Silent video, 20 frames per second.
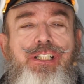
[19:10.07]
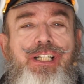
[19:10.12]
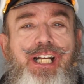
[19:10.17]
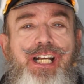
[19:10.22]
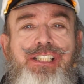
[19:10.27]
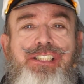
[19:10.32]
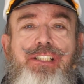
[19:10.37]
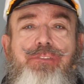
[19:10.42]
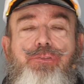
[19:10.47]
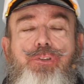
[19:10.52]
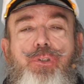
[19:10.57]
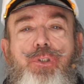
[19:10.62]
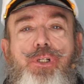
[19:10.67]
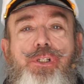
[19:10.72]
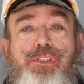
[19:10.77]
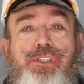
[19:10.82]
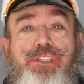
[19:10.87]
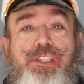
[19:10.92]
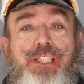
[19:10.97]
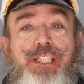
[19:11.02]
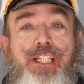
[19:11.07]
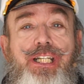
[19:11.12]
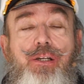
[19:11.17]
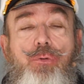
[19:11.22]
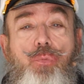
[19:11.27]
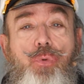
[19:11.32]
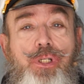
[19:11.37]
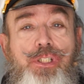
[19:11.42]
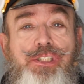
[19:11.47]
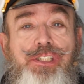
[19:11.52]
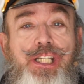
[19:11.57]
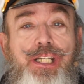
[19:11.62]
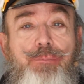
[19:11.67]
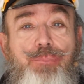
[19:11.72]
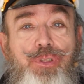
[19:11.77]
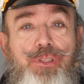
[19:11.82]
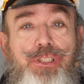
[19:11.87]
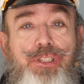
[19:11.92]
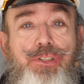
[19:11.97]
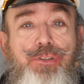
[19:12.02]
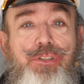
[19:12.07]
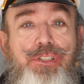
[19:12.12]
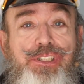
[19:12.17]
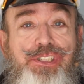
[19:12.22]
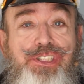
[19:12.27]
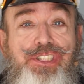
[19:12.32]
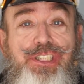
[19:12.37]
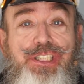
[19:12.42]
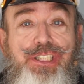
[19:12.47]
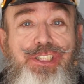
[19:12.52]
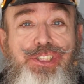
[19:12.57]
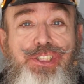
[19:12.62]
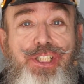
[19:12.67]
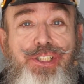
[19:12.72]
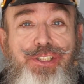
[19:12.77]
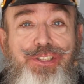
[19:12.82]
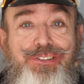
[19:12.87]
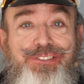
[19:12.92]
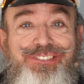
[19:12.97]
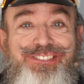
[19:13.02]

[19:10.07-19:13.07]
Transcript: as if you're all sitting at one table and you can see each other.